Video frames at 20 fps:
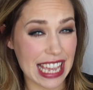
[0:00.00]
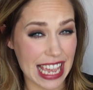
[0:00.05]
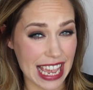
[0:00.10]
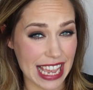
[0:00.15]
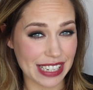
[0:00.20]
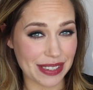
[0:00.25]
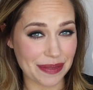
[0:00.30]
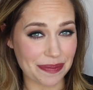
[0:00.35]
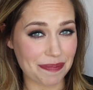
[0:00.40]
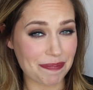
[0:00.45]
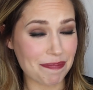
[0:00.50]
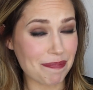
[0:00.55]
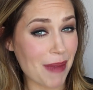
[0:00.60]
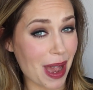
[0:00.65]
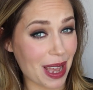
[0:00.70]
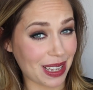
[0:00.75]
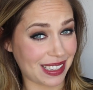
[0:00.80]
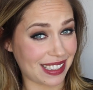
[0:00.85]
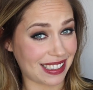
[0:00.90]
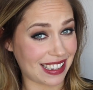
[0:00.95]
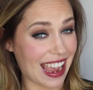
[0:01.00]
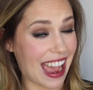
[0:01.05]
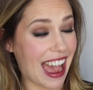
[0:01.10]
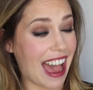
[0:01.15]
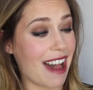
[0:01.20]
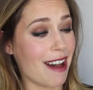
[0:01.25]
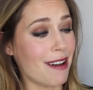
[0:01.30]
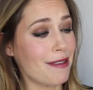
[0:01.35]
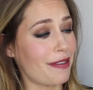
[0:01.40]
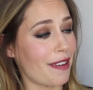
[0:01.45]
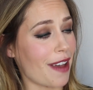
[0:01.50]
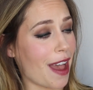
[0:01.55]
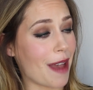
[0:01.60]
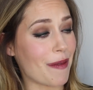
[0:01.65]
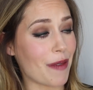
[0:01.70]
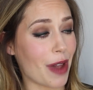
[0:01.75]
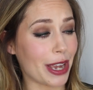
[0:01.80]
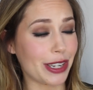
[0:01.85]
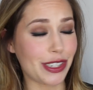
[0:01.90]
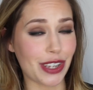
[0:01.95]
kit must have.
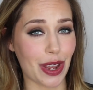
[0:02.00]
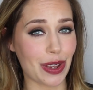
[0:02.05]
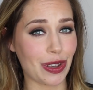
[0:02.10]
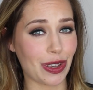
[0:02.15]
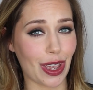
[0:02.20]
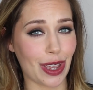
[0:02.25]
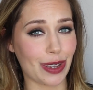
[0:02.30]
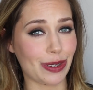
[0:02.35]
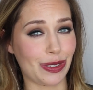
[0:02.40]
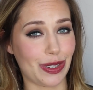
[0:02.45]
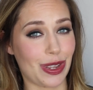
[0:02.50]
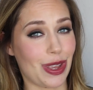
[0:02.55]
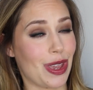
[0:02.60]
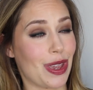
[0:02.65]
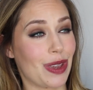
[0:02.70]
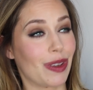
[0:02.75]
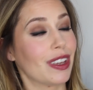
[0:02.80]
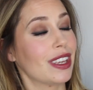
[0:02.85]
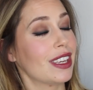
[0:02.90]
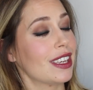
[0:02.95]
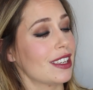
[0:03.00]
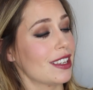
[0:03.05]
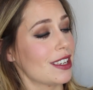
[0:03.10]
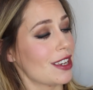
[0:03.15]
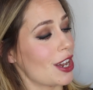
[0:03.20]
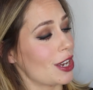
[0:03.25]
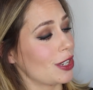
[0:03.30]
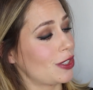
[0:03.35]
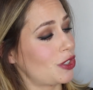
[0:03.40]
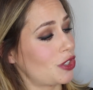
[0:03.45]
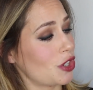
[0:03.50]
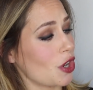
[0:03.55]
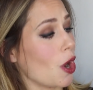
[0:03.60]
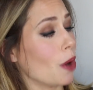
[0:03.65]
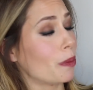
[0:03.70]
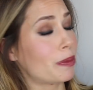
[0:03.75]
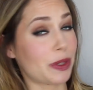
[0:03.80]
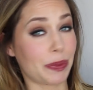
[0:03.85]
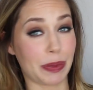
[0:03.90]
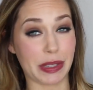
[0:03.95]
I don't go to a
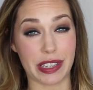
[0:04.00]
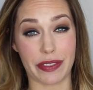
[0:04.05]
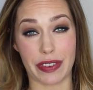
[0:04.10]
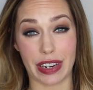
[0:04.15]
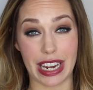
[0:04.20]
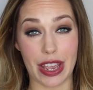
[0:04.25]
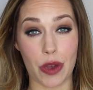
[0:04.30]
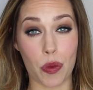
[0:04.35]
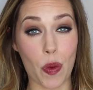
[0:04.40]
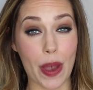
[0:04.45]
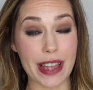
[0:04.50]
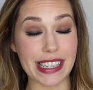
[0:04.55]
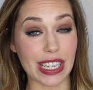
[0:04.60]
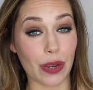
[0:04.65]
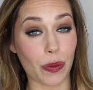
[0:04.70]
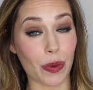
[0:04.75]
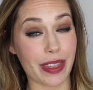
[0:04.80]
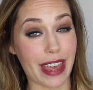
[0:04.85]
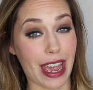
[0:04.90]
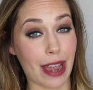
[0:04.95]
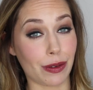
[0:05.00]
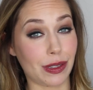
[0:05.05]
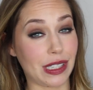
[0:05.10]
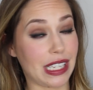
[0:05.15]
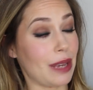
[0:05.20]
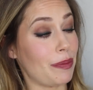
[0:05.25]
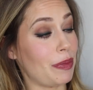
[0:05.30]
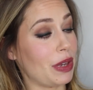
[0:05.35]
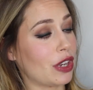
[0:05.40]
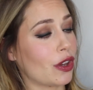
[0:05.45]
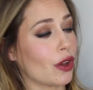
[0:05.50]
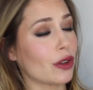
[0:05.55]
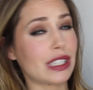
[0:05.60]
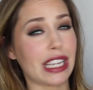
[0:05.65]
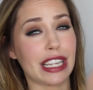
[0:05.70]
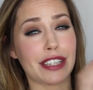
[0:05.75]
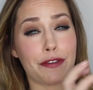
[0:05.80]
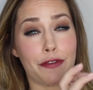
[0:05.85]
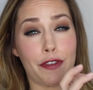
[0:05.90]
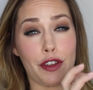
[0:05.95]
job, specifically a wedding, without it because
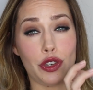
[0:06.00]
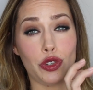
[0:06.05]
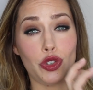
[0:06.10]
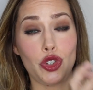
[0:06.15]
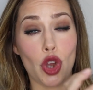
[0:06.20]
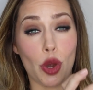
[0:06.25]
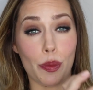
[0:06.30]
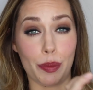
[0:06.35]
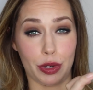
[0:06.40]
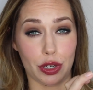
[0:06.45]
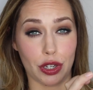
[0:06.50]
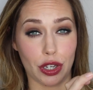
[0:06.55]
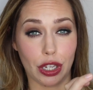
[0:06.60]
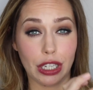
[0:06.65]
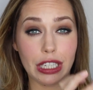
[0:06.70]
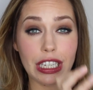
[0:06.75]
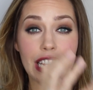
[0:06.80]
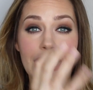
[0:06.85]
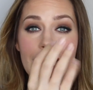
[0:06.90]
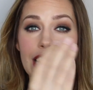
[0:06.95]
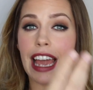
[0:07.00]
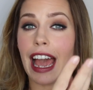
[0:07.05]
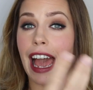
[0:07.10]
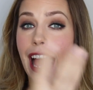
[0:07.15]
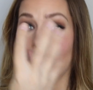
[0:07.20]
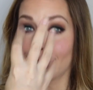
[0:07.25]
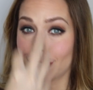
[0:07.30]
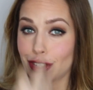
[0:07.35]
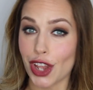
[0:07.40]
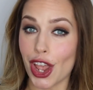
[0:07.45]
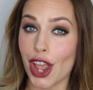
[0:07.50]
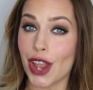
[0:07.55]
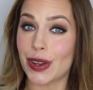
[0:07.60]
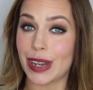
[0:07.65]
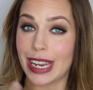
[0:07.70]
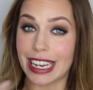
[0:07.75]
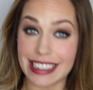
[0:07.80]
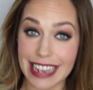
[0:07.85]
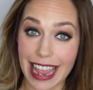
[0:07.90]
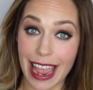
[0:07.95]
it's phenomenal at
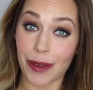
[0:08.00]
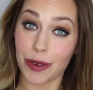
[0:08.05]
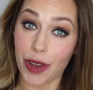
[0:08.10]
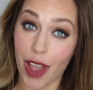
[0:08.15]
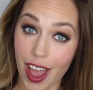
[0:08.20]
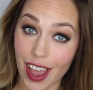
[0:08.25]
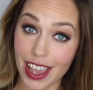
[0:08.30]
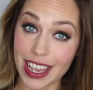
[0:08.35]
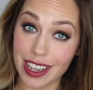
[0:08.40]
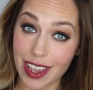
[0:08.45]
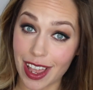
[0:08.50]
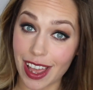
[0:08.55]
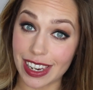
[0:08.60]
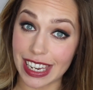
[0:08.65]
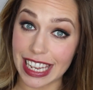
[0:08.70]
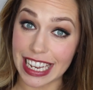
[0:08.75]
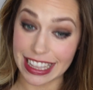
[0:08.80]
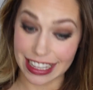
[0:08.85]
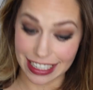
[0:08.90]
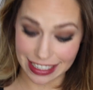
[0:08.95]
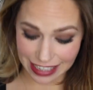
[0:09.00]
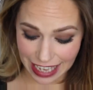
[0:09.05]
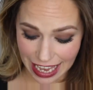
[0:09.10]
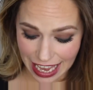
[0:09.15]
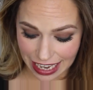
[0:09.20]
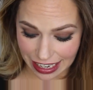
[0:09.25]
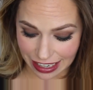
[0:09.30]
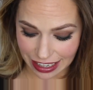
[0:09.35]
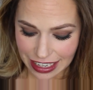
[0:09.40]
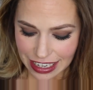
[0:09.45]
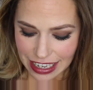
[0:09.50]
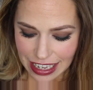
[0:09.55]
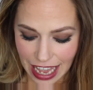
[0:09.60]
toning down high colour in the skin.